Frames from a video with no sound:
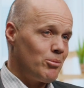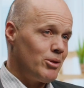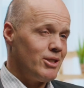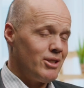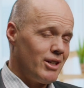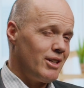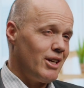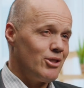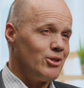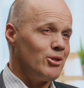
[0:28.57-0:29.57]
which is
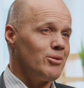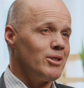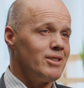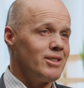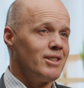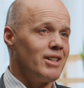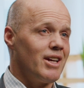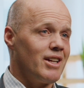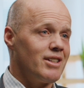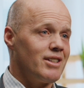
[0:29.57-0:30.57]
a, a service
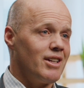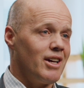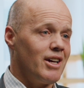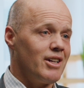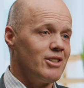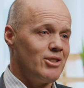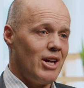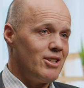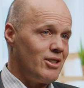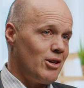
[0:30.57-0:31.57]
that uh,
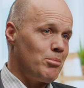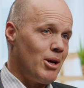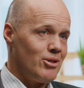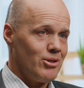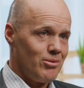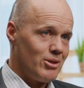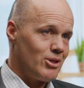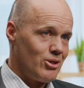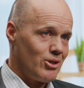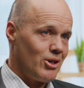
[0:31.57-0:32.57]
takes a
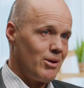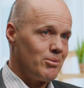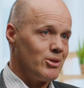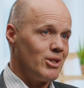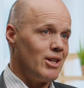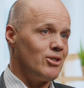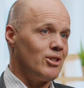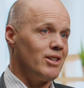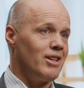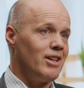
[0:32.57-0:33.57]
patient-physician
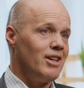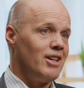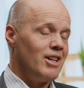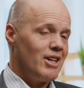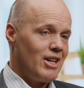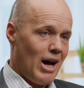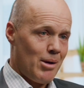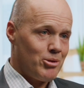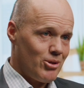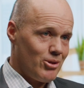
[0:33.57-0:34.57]
conversation,
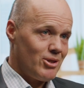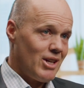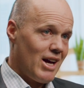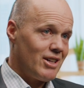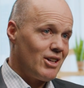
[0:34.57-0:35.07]
captures that